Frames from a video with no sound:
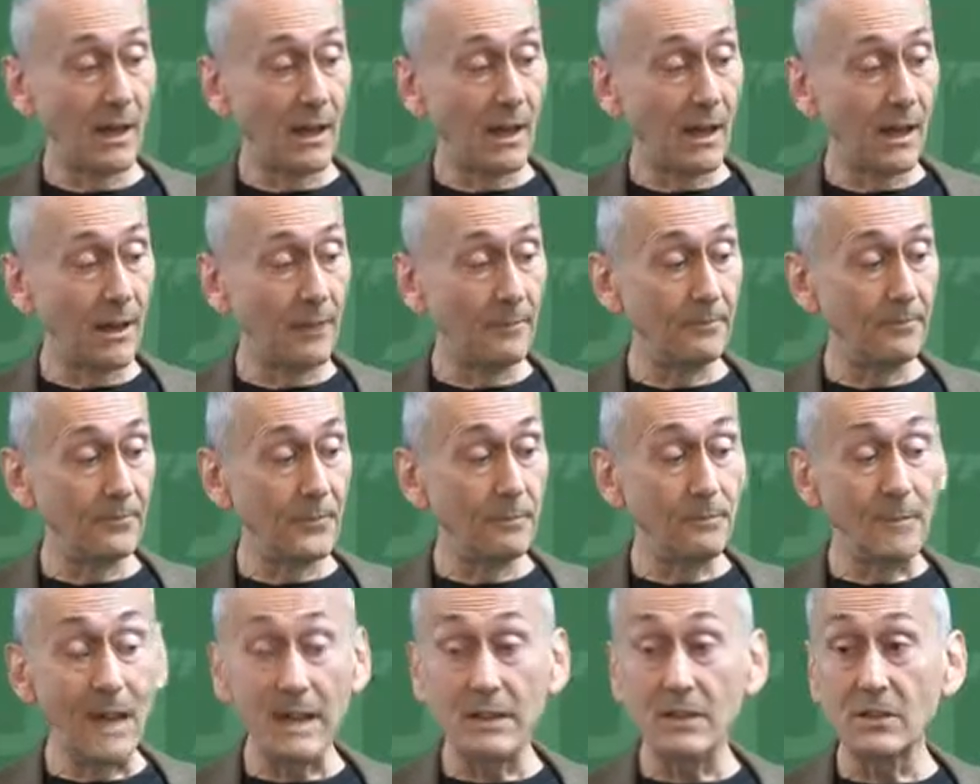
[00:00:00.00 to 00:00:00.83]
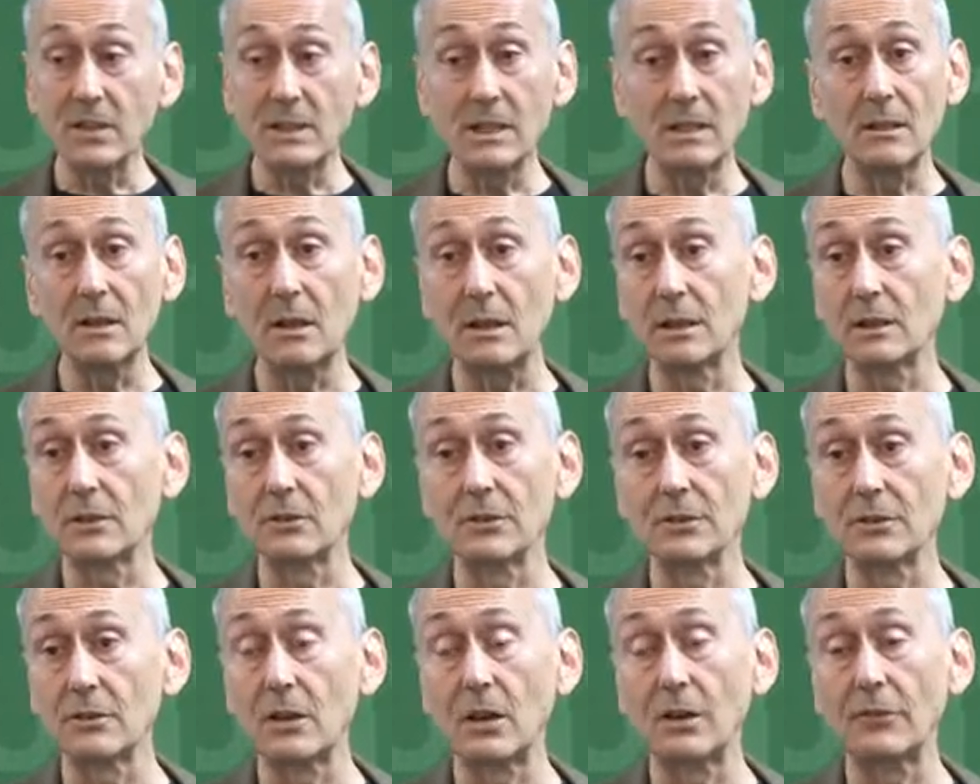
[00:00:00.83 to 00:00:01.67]
Magazine
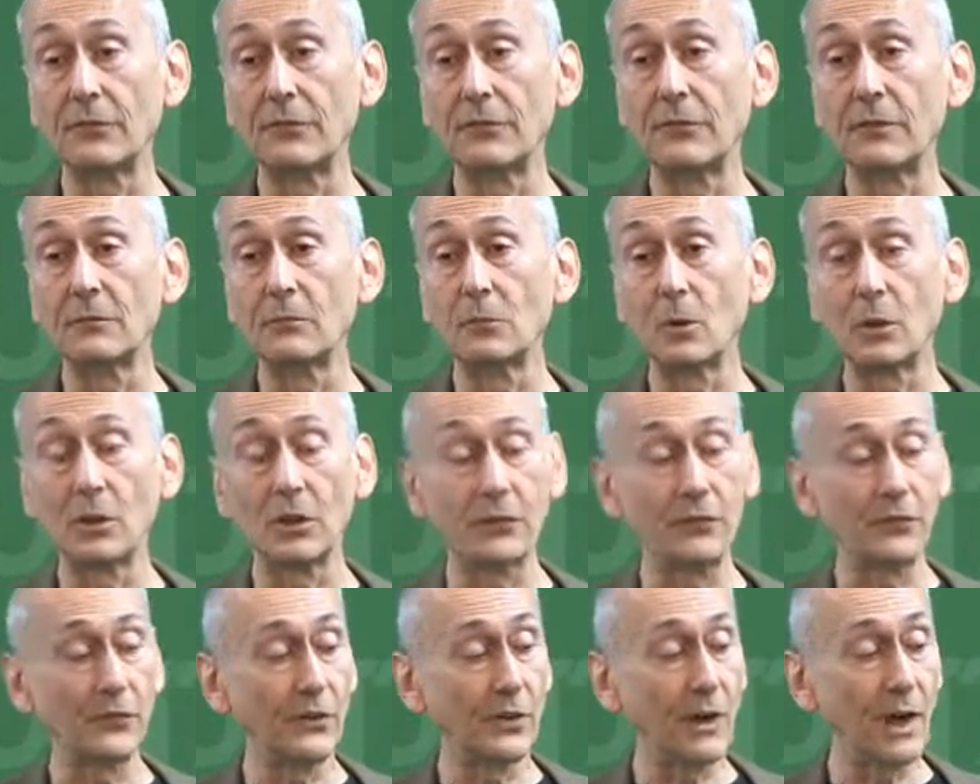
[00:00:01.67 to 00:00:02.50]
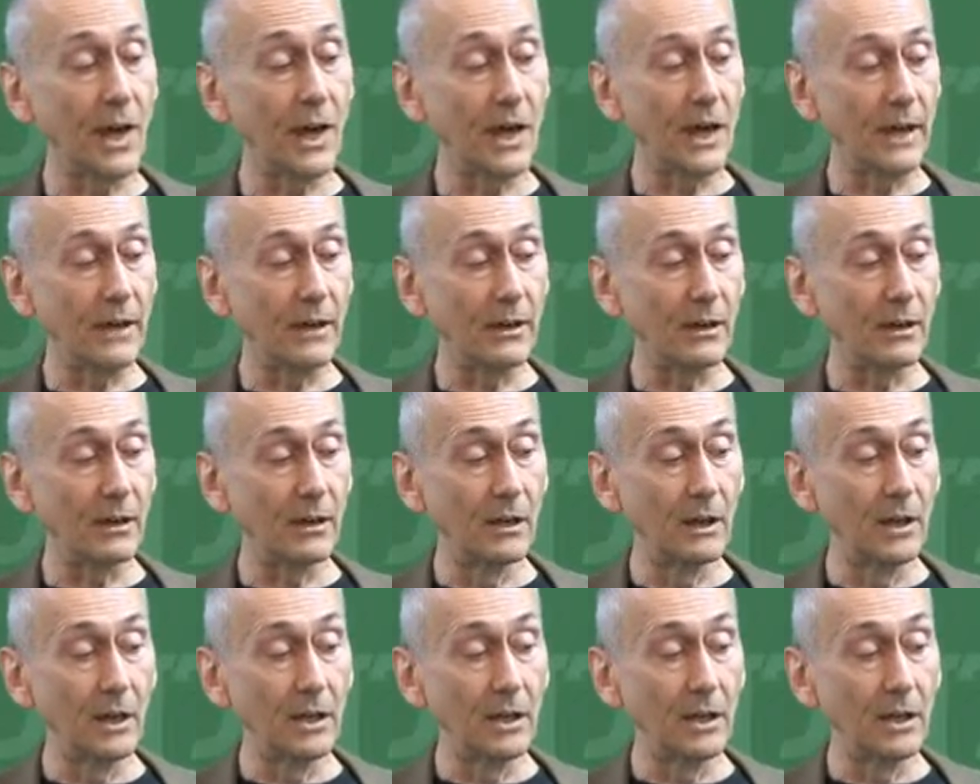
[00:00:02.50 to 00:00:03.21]
articles are often work for hire.